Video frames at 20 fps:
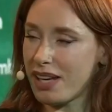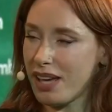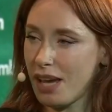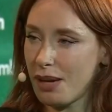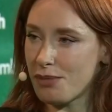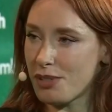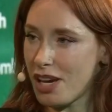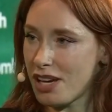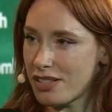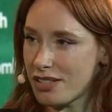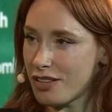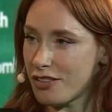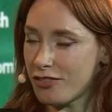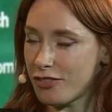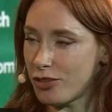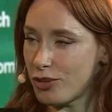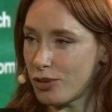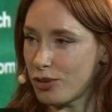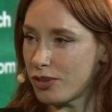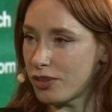game changer
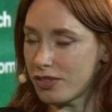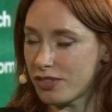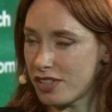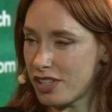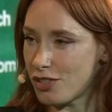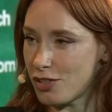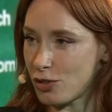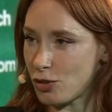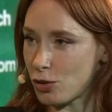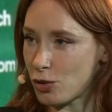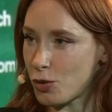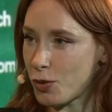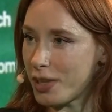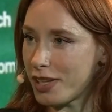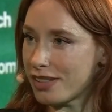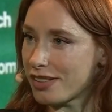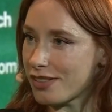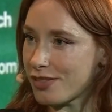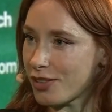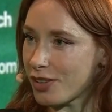for digital
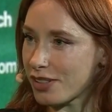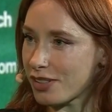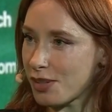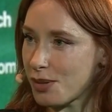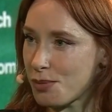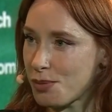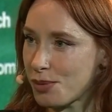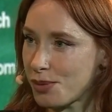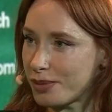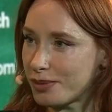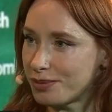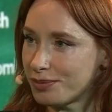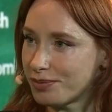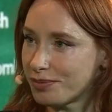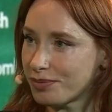twins, for example.